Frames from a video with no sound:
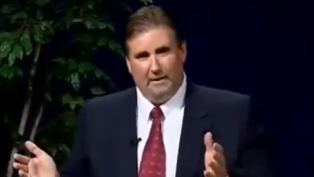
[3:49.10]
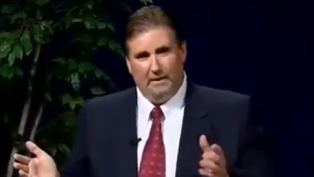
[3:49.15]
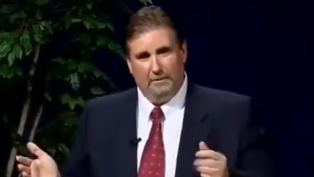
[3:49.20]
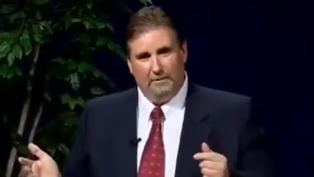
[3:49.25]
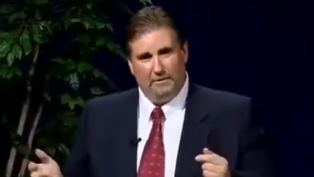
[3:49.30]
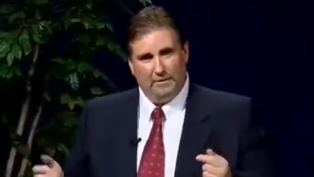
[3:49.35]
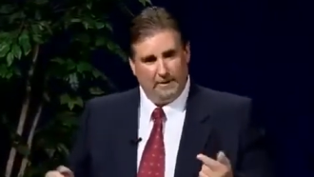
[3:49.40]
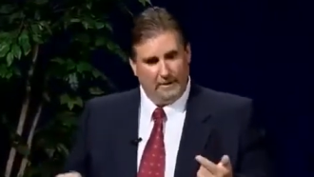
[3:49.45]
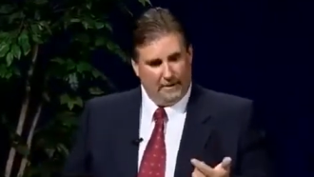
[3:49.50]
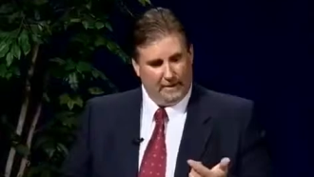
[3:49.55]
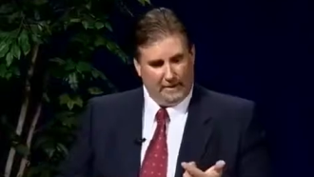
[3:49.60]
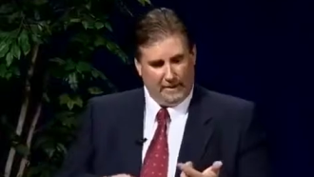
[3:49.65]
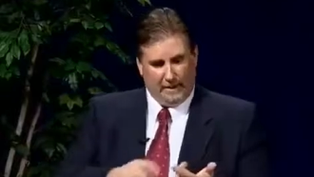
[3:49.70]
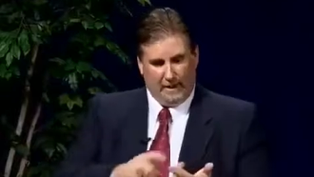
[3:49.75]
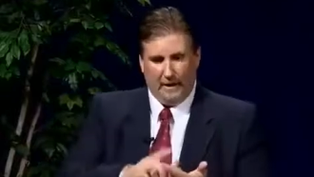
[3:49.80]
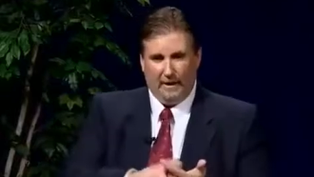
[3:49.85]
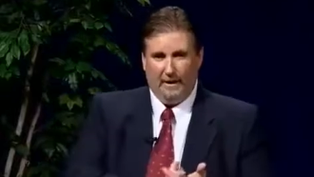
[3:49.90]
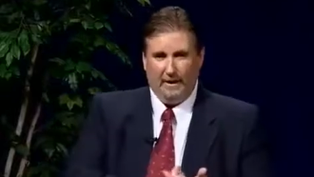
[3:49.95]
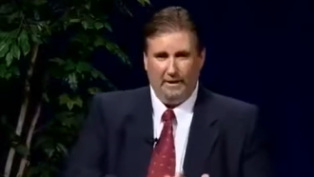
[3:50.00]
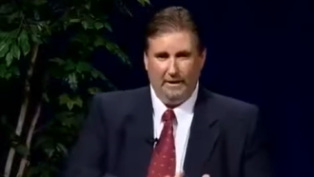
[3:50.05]
over their
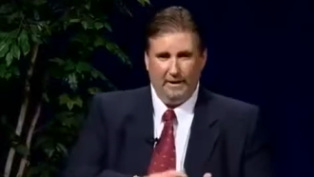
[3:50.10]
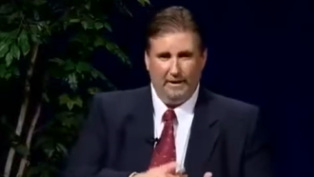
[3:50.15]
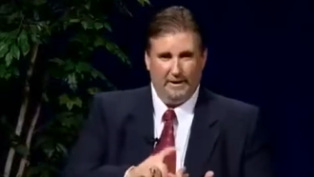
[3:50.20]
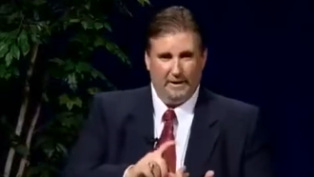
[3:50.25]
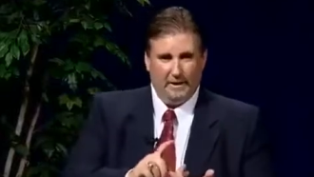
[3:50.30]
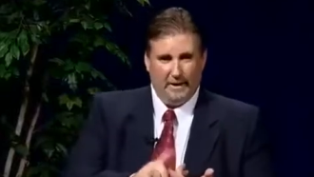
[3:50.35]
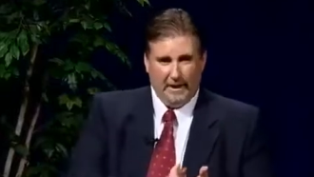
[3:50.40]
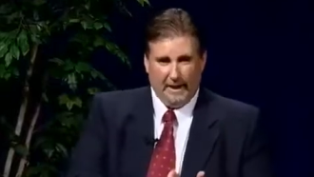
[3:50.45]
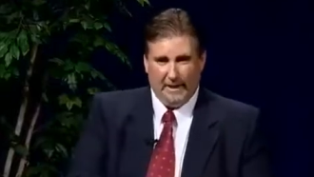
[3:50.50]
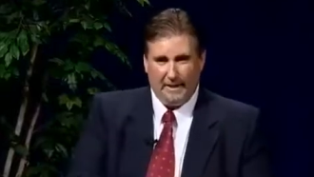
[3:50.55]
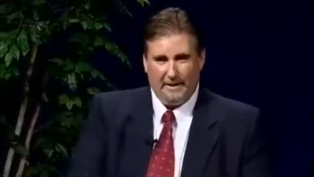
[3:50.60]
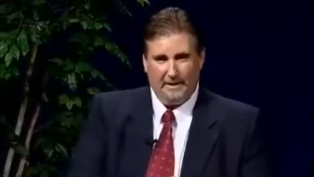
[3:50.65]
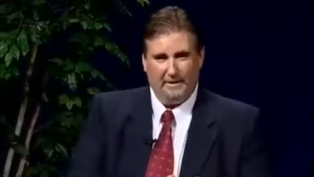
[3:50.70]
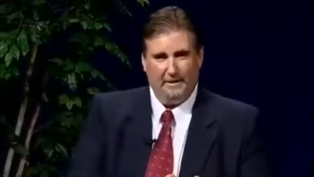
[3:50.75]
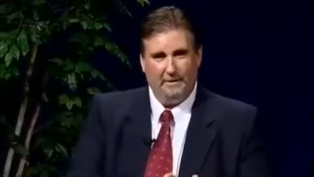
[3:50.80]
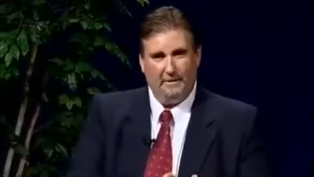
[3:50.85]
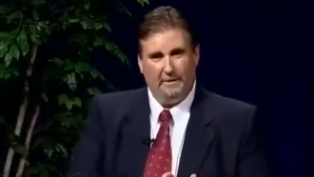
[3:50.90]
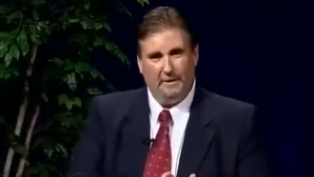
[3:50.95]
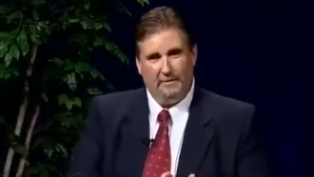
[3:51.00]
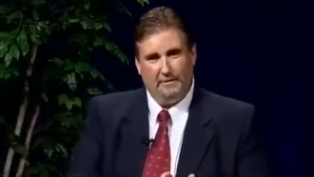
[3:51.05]
college or high
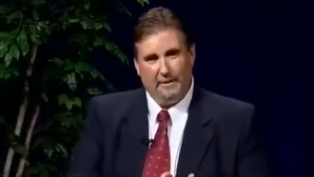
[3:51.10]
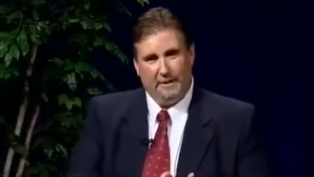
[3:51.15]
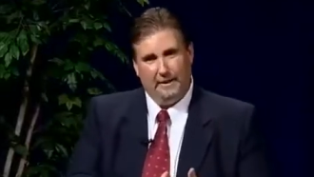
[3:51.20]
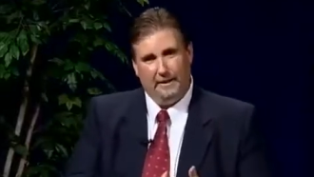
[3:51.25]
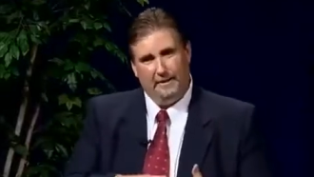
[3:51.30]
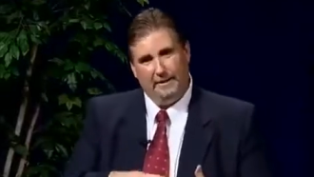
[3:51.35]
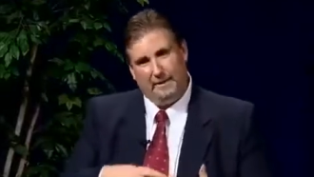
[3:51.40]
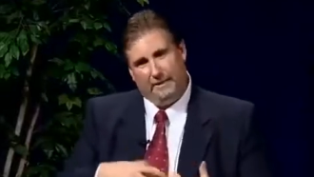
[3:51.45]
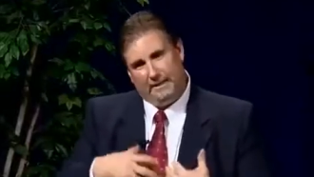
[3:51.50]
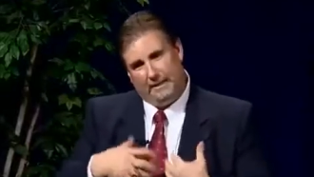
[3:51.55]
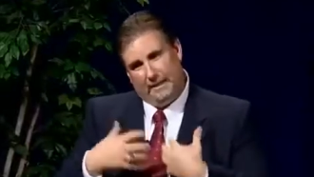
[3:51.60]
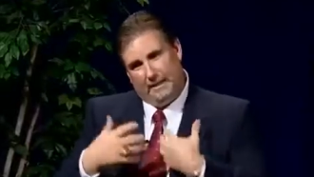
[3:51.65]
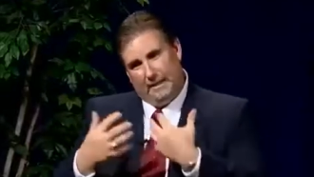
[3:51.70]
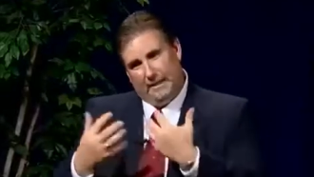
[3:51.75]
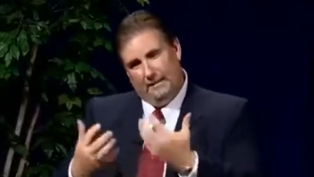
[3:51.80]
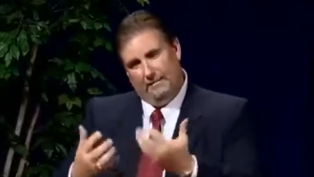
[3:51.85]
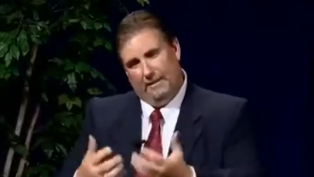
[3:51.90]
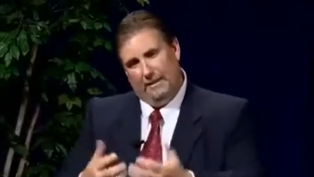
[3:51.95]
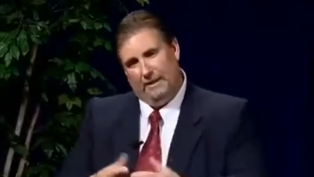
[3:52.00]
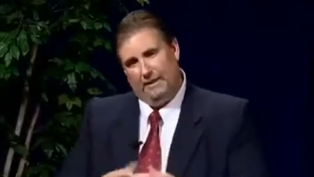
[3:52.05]
school careers
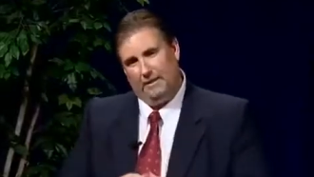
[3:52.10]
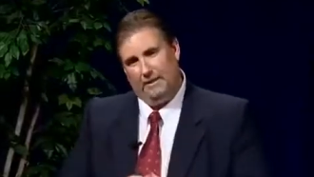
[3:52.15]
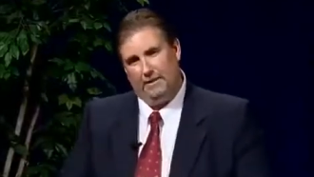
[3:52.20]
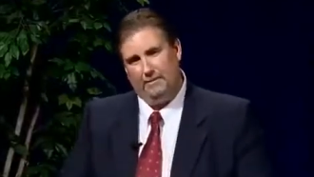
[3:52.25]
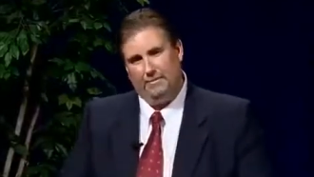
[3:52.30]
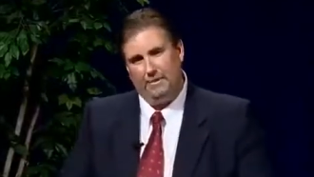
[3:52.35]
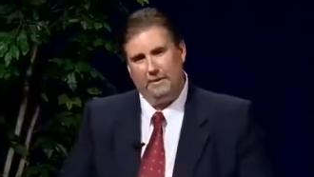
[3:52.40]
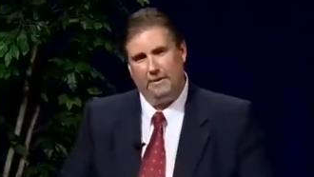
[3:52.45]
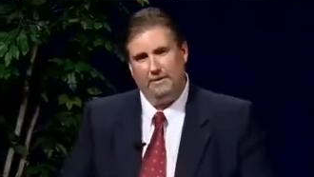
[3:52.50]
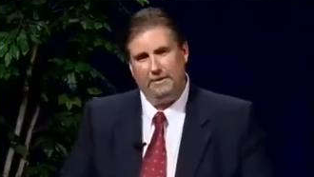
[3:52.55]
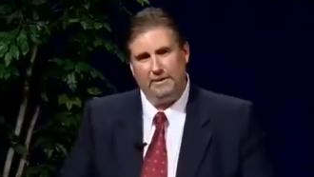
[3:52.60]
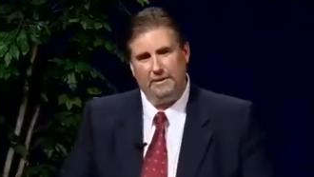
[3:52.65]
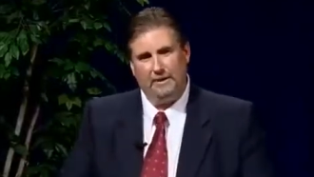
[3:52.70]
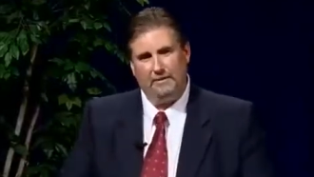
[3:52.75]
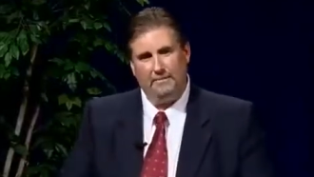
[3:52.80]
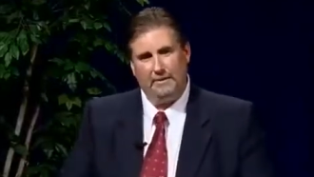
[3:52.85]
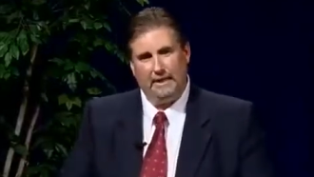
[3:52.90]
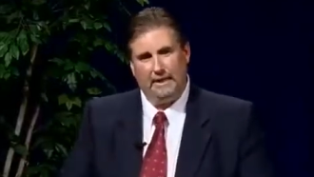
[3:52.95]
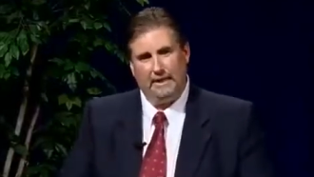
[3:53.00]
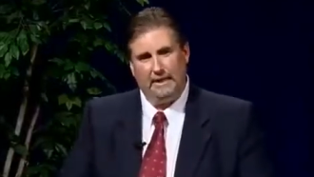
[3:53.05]
and even into the pros
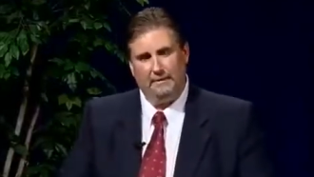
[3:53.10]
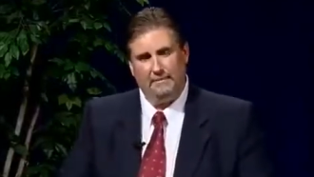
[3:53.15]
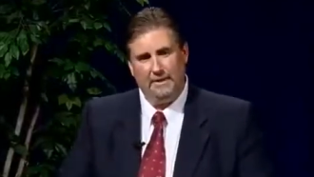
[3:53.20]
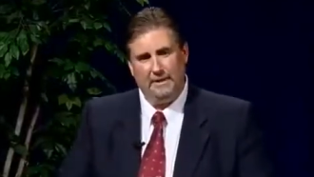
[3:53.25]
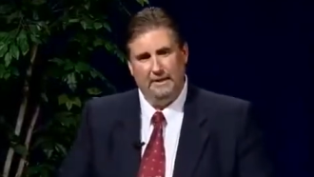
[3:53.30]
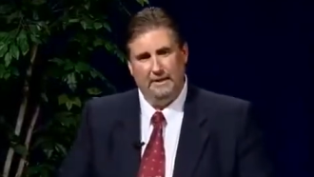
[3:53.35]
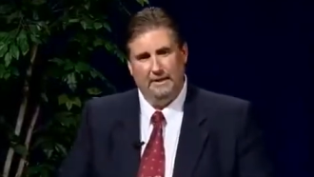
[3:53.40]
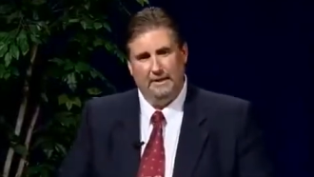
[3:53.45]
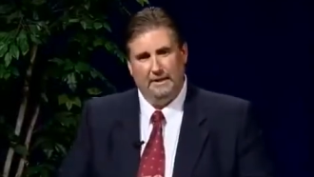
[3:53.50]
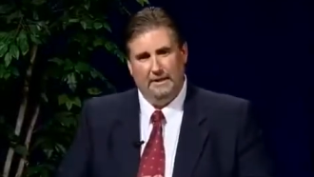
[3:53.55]
sometimes.